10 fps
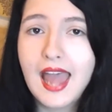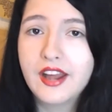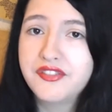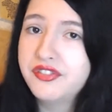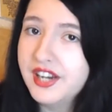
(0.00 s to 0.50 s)

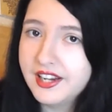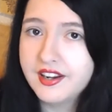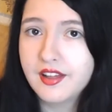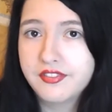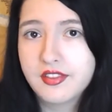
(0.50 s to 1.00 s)
And I
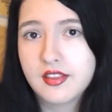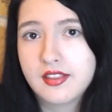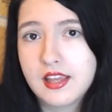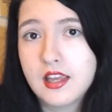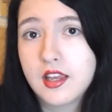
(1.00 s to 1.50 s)
really loved
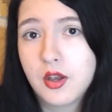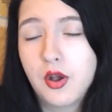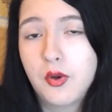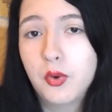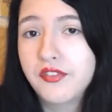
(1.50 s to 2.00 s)
seeing
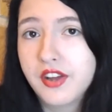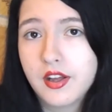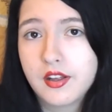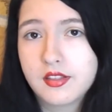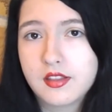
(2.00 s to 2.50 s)
all of
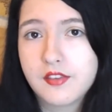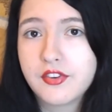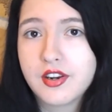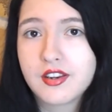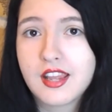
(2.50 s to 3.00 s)
her
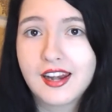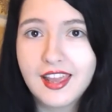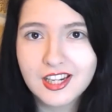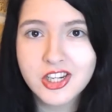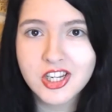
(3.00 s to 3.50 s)
different
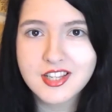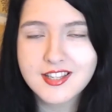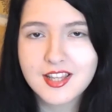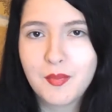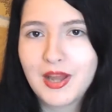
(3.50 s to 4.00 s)
connections
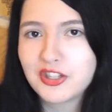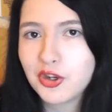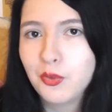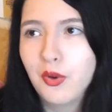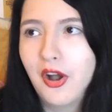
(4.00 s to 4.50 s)
to the
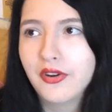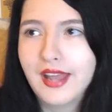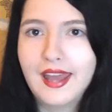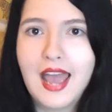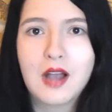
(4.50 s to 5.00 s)
magical world
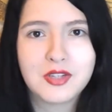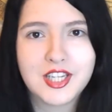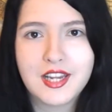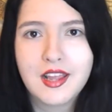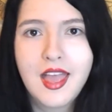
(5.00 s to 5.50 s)
and how
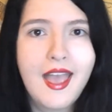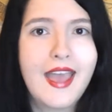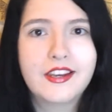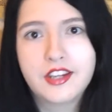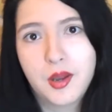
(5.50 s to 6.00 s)
she
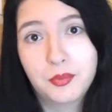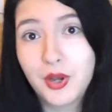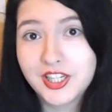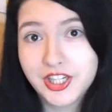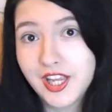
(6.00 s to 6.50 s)
ended up
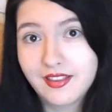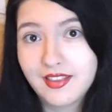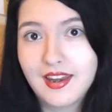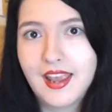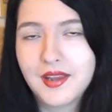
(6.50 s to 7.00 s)
where she is
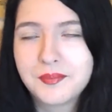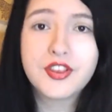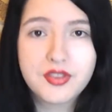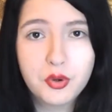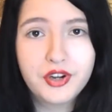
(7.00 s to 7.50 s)
today. The
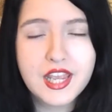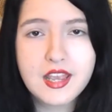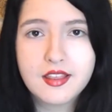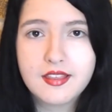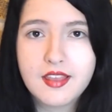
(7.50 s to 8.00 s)
story
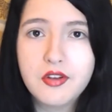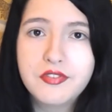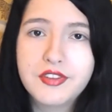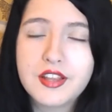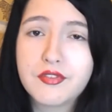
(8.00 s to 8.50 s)

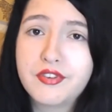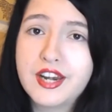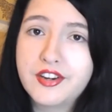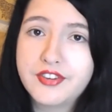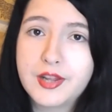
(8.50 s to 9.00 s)
itself is
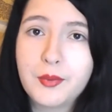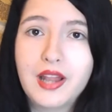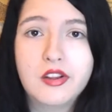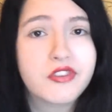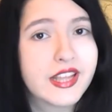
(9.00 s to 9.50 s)
really, really
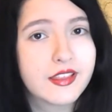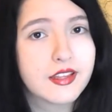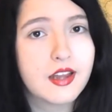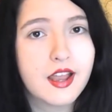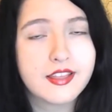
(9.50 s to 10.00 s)
well
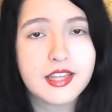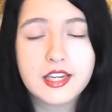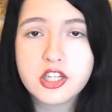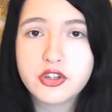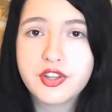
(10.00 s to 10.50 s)
written. I did
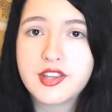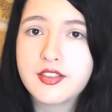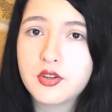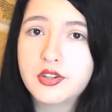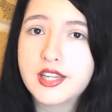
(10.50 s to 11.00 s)
enjoy the
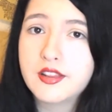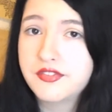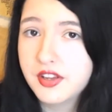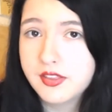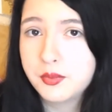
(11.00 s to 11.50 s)
story in the
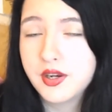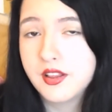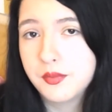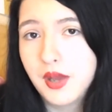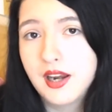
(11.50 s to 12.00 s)
first one
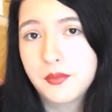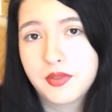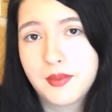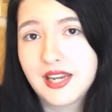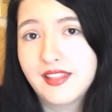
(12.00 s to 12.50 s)
as well. It
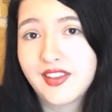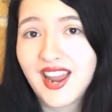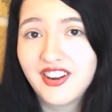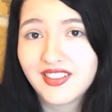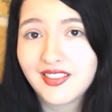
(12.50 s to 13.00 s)
was mainly the
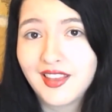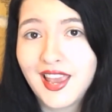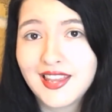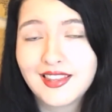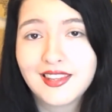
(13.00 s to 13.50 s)
characters I
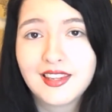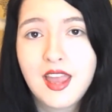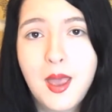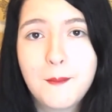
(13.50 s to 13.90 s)
hated.